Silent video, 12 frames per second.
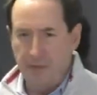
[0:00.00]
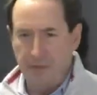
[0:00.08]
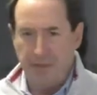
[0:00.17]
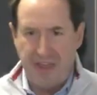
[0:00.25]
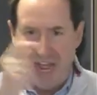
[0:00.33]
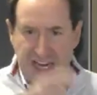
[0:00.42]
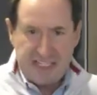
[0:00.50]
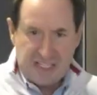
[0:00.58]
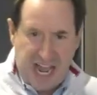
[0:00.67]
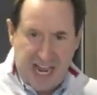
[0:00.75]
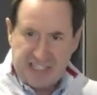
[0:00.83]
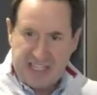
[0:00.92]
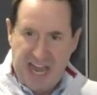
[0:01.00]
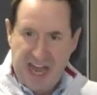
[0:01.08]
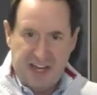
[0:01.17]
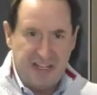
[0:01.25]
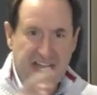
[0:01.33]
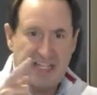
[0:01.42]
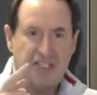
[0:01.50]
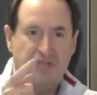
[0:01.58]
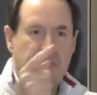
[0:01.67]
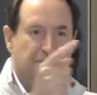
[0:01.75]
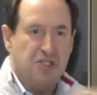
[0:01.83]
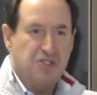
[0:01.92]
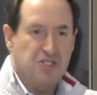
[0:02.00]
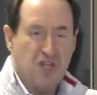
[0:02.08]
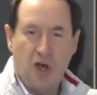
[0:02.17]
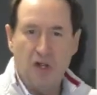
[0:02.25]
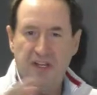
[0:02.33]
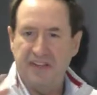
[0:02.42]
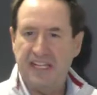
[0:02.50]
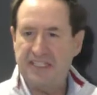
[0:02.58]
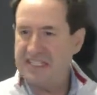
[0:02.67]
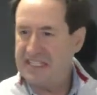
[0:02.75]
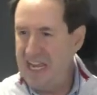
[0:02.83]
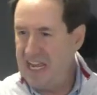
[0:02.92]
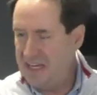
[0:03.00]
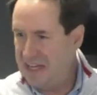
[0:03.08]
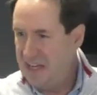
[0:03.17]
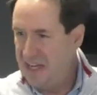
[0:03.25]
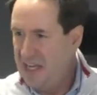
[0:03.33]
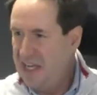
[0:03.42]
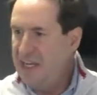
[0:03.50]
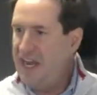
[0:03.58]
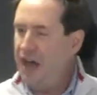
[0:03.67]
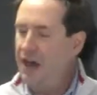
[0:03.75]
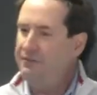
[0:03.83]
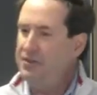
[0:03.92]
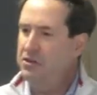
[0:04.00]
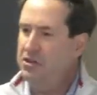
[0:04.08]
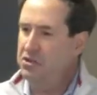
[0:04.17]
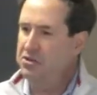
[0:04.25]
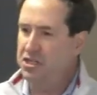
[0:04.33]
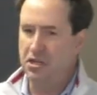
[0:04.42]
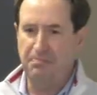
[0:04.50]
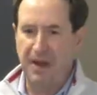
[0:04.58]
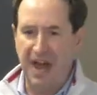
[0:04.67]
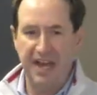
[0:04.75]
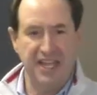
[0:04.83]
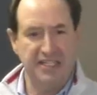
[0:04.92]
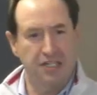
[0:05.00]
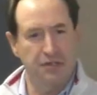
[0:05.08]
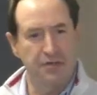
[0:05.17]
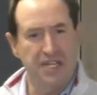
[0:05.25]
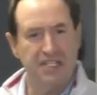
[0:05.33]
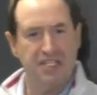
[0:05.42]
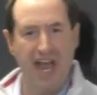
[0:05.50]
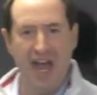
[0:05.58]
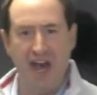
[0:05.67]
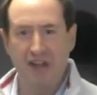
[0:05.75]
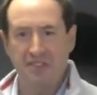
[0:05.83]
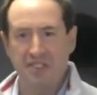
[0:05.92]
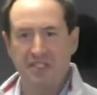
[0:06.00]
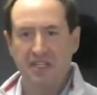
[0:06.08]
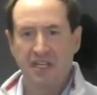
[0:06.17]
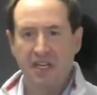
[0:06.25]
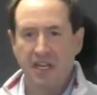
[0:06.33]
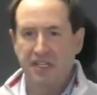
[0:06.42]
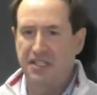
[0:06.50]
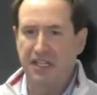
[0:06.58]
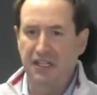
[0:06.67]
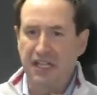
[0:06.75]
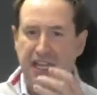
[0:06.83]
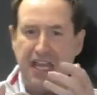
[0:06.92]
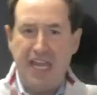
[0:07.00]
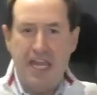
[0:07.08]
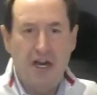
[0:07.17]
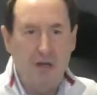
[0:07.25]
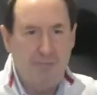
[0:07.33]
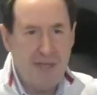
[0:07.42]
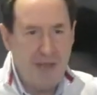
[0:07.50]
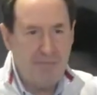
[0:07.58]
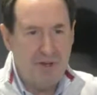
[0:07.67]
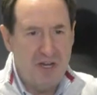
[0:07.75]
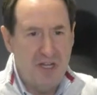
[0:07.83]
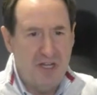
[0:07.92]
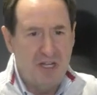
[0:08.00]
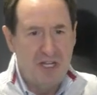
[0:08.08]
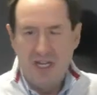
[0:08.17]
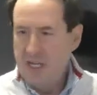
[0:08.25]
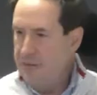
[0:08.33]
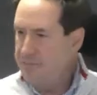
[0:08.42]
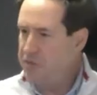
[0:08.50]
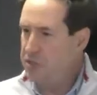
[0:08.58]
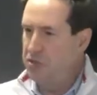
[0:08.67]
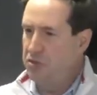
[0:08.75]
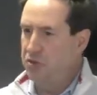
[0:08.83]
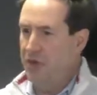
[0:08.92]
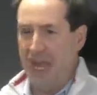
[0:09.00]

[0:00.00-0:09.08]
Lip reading: that is act out, and that's from your soul, and that's sin. Now if you use your body to reach out, to heal people, to